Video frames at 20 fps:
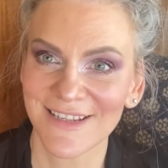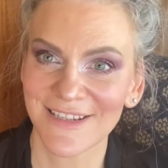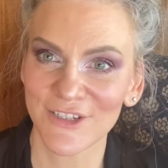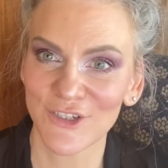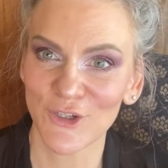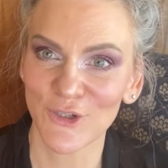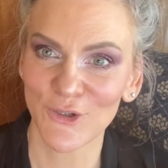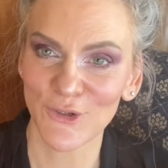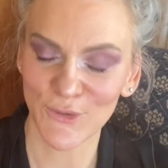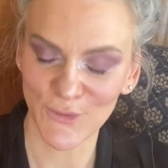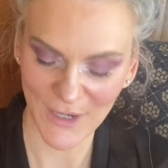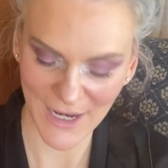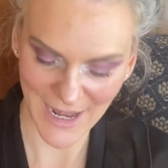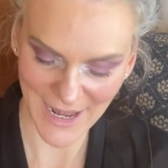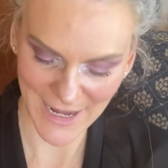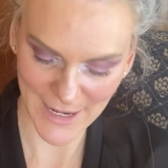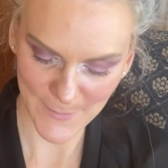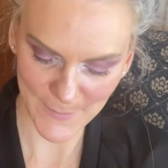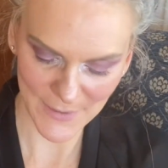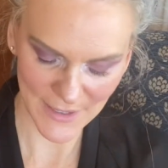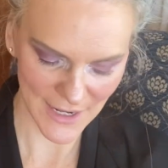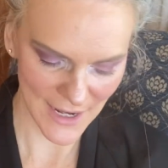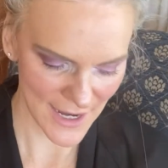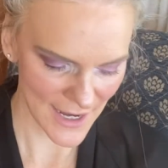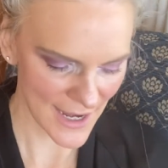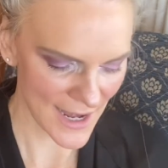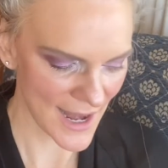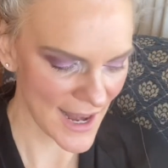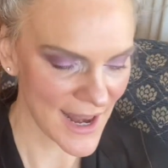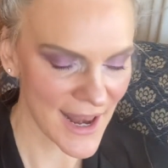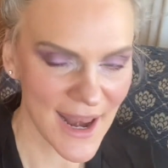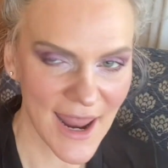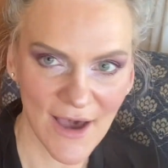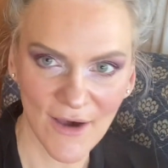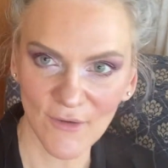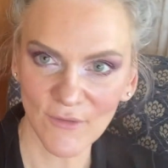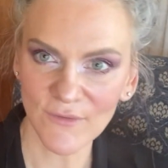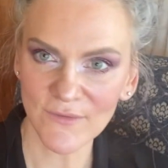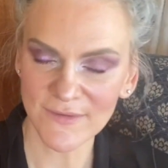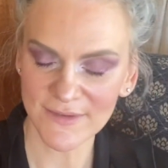new lip
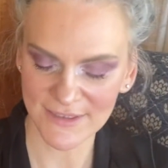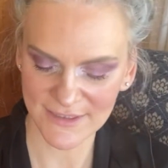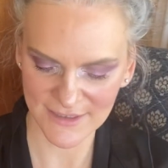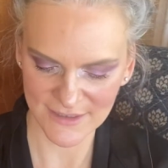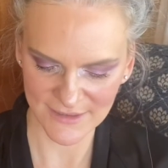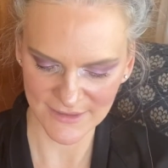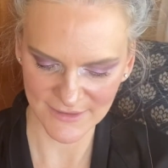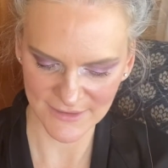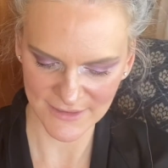loves.